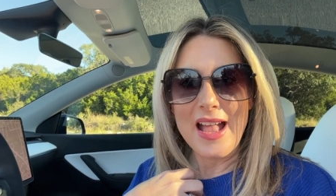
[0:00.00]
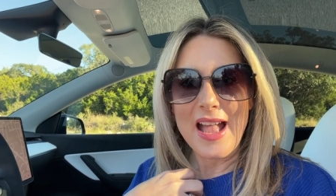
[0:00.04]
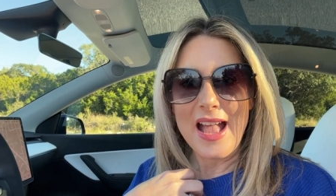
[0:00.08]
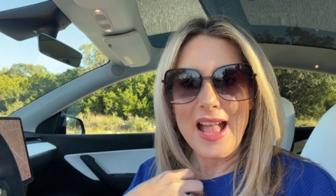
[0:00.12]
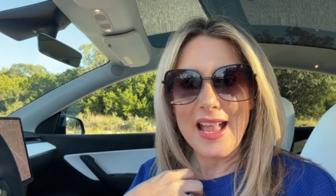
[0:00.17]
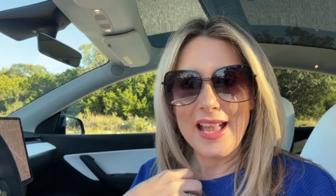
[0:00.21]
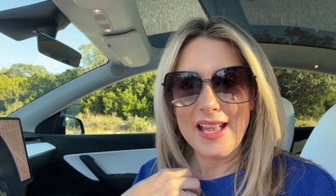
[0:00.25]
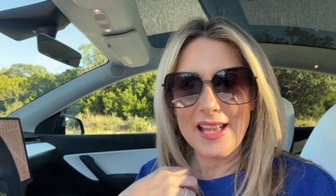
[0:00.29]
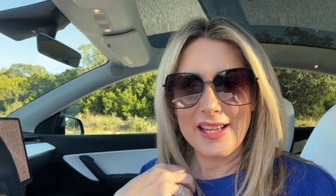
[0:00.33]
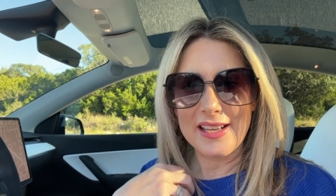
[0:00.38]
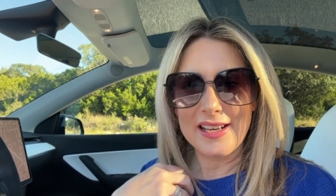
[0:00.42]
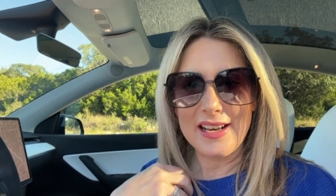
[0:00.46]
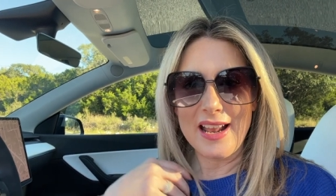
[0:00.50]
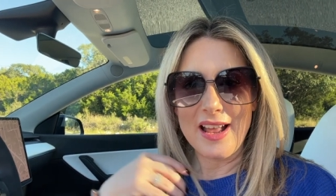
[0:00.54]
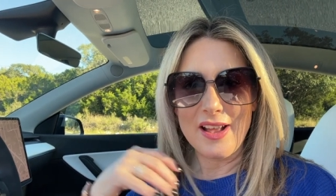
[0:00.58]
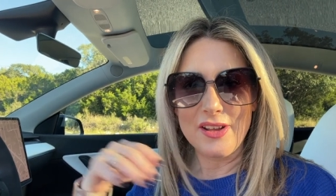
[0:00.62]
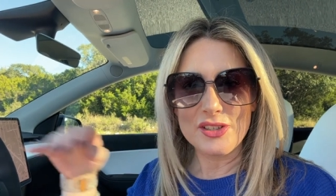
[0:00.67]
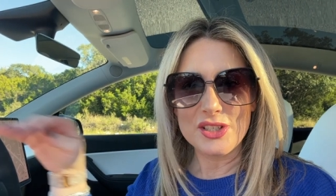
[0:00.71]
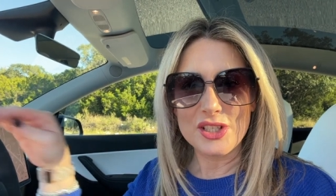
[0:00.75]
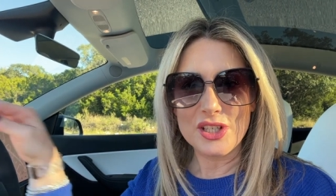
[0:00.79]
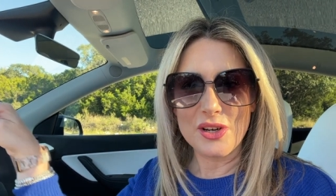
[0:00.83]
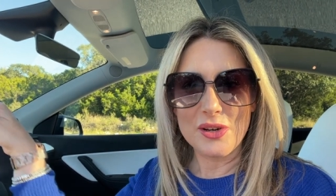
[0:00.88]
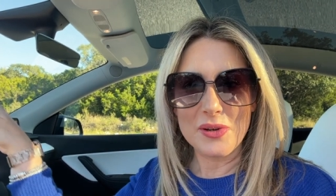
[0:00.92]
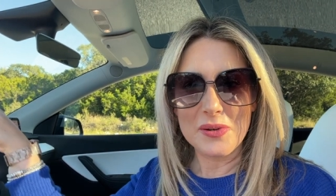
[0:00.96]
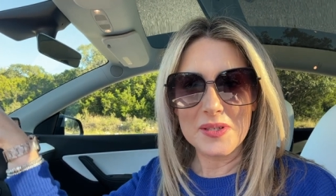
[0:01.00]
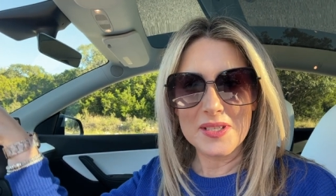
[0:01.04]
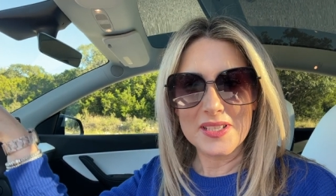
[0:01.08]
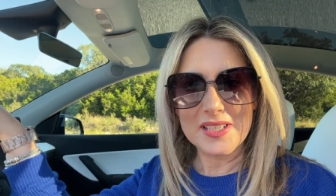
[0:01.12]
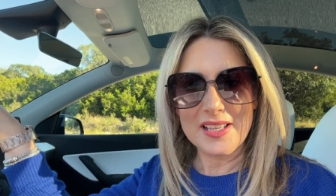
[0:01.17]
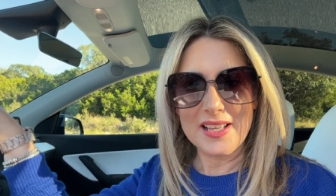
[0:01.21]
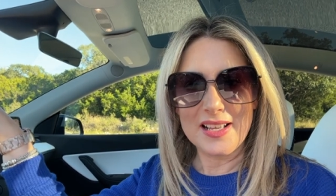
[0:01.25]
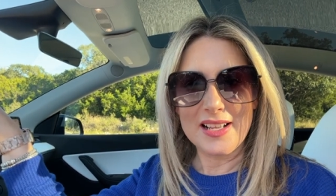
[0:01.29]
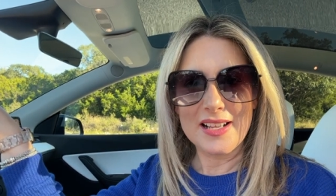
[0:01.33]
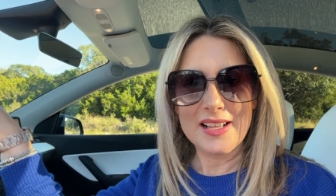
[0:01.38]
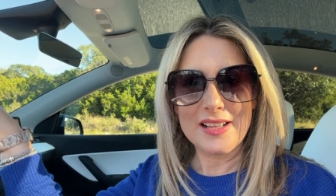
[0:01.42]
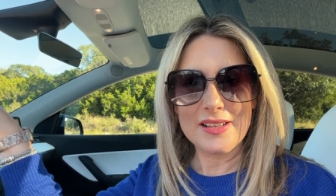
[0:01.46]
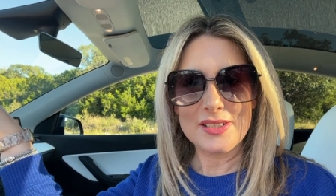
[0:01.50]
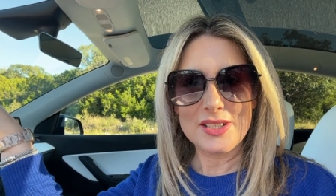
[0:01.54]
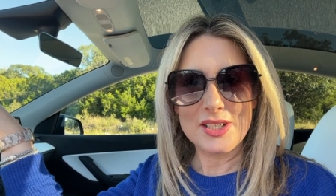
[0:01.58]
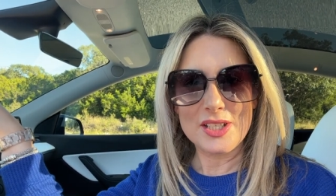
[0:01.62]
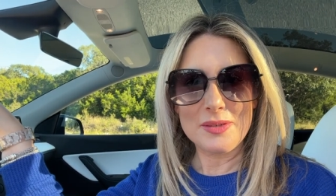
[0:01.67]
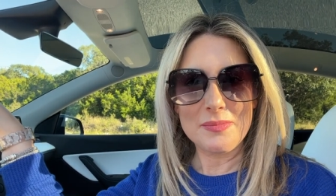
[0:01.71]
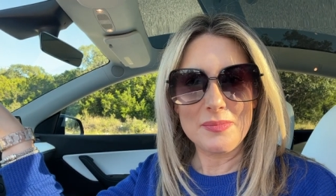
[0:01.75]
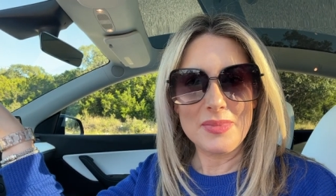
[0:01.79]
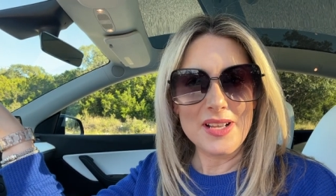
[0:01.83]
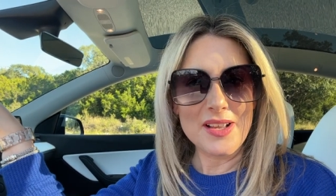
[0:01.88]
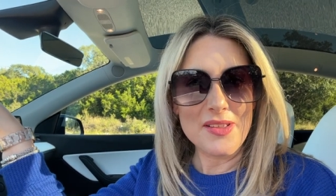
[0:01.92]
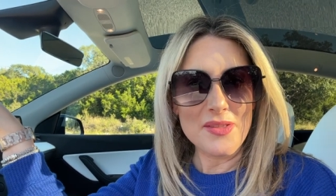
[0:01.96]
and I'll show you what it's like
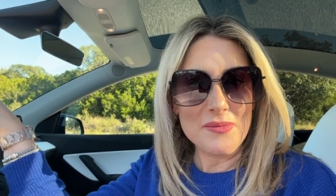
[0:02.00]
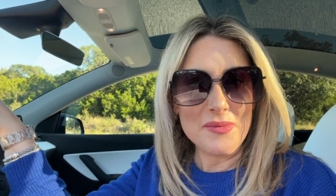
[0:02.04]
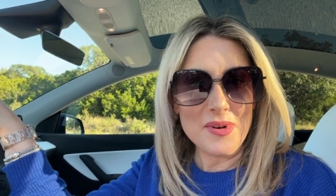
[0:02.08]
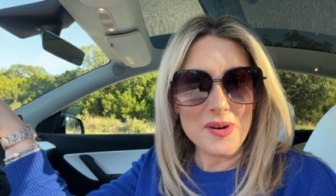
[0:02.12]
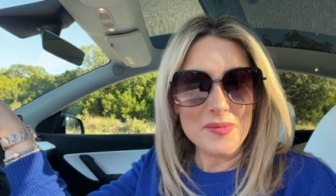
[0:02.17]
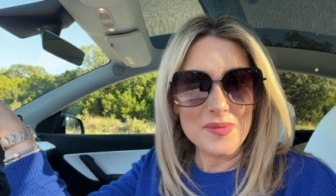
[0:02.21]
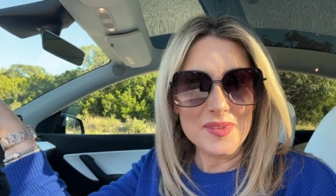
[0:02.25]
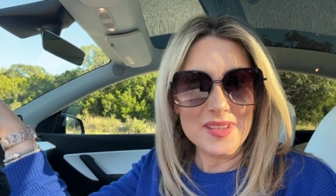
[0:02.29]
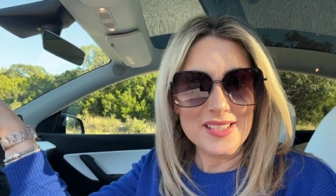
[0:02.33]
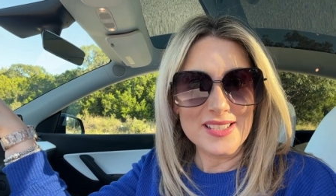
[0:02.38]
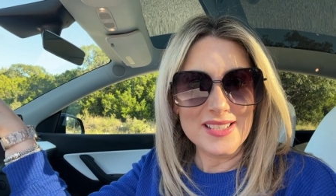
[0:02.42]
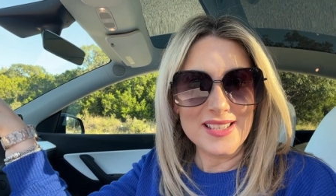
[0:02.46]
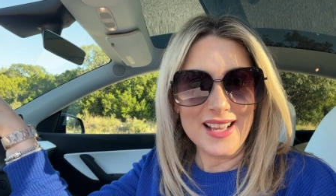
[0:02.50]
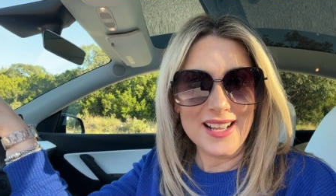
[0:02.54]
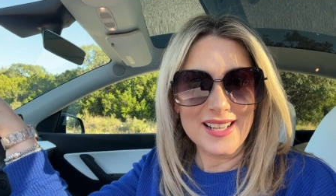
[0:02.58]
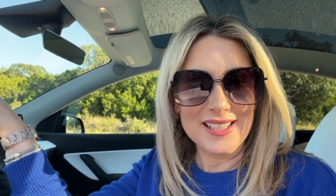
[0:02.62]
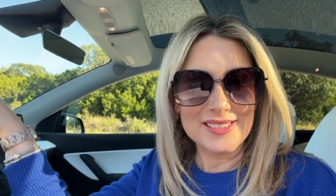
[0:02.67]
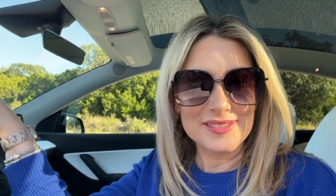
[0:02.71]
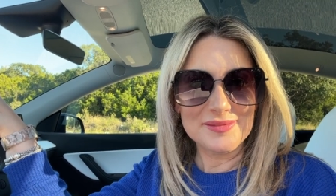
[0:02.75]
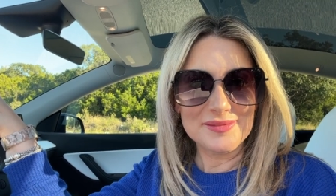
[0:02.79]
to be on the road with this thing.